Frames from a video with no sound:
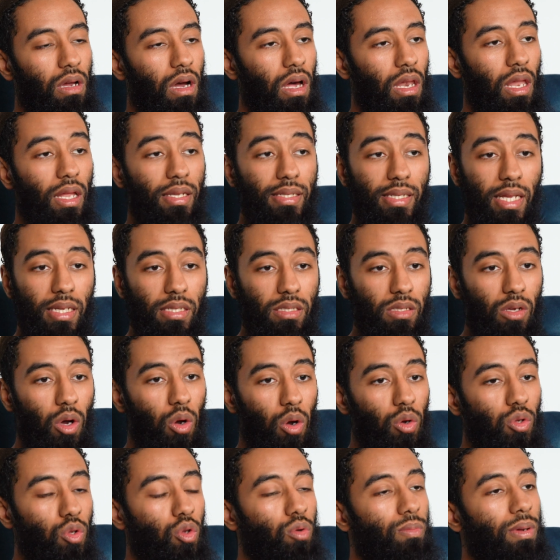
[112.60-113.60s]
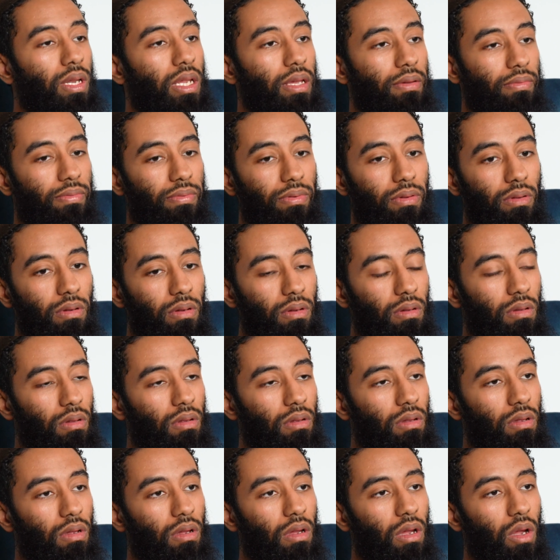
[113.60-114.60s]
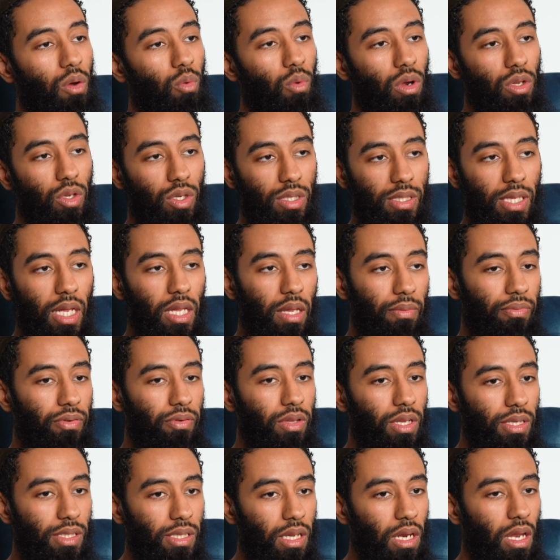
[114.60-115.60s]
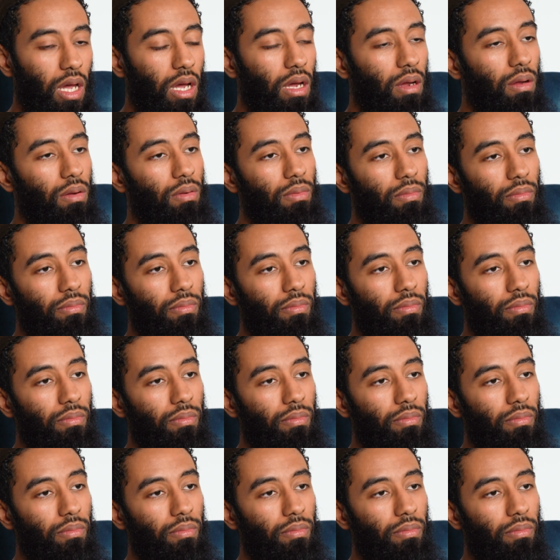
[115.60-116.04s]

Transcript: Allah says, oh, you who believe, when you stand up for the salah,